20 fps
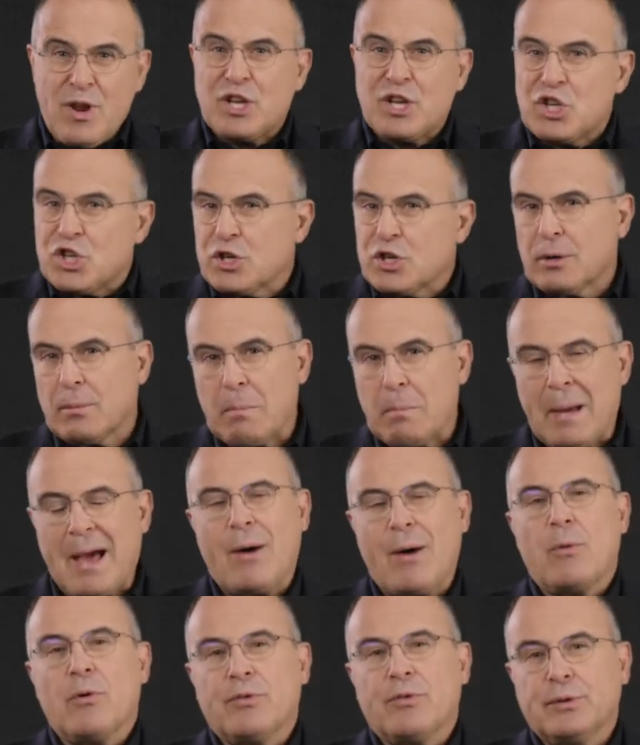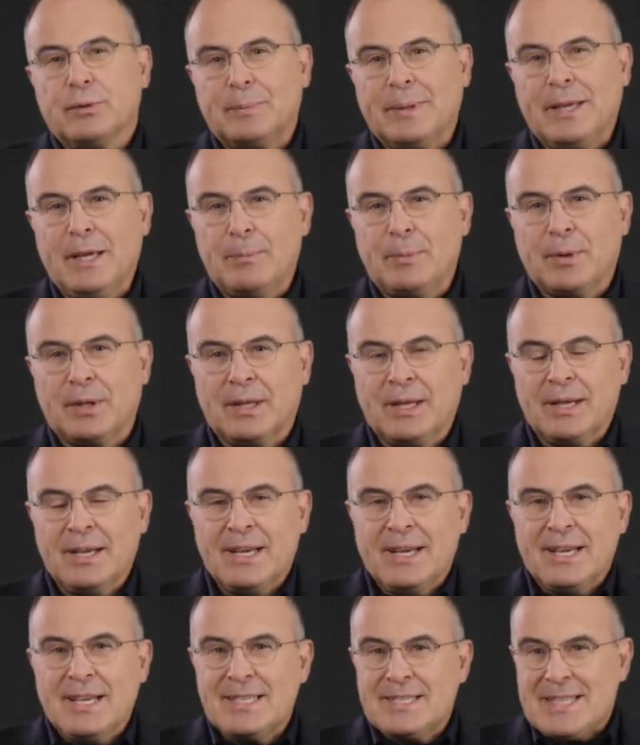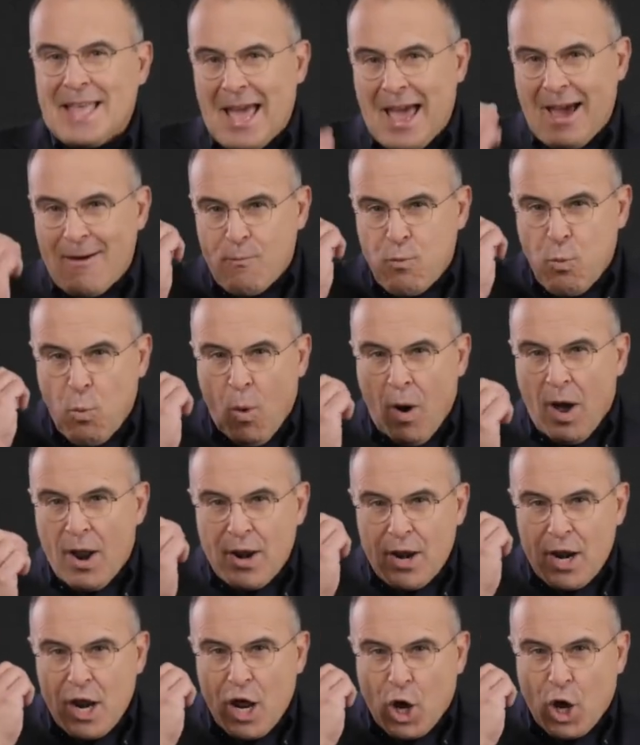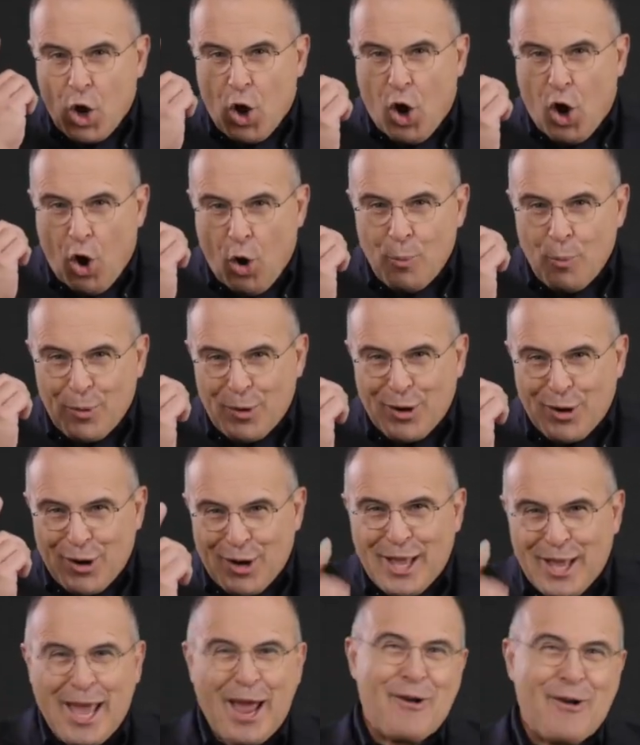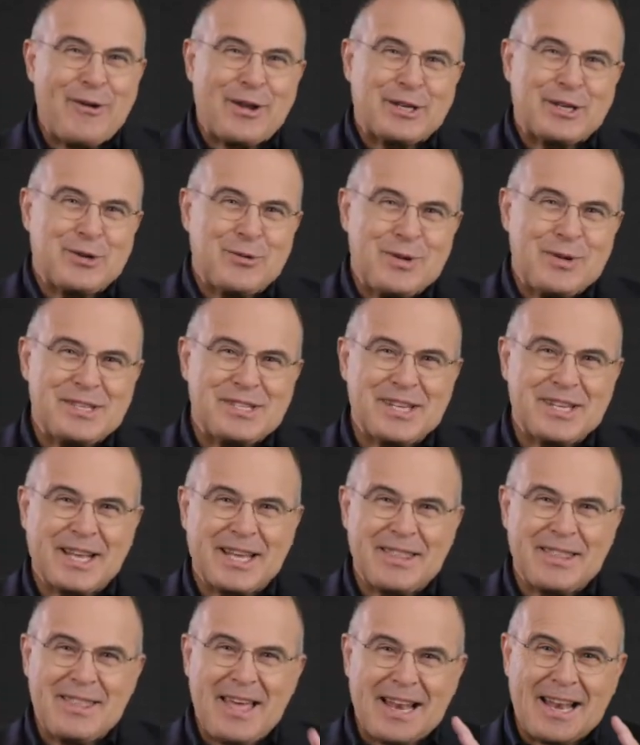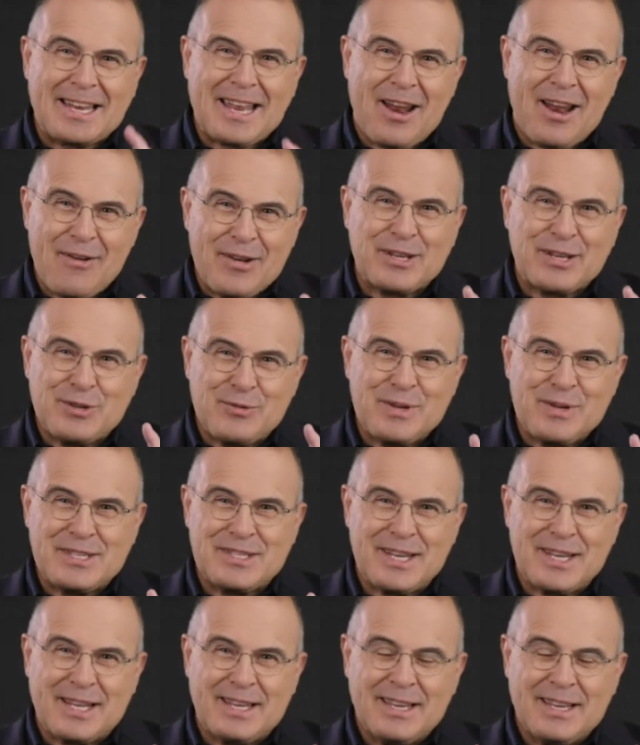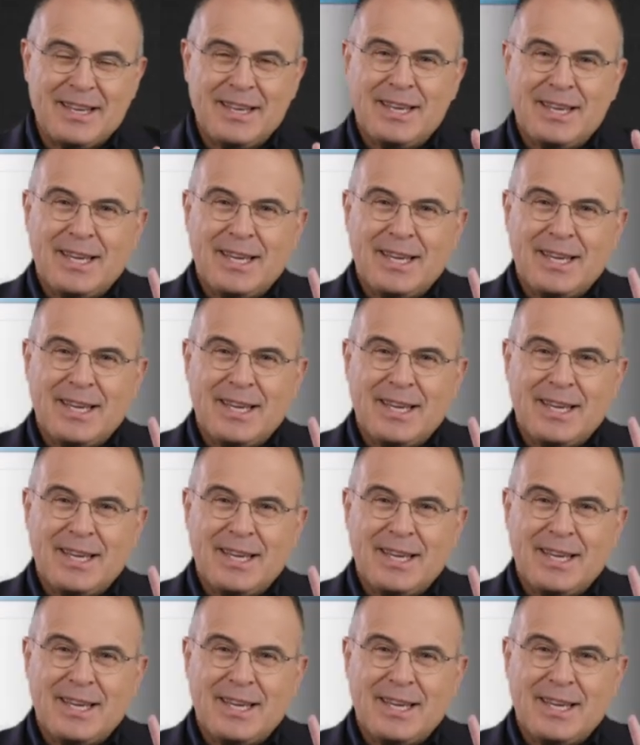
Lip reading: rich and powerful people is they have one common characteristic, and that characteristic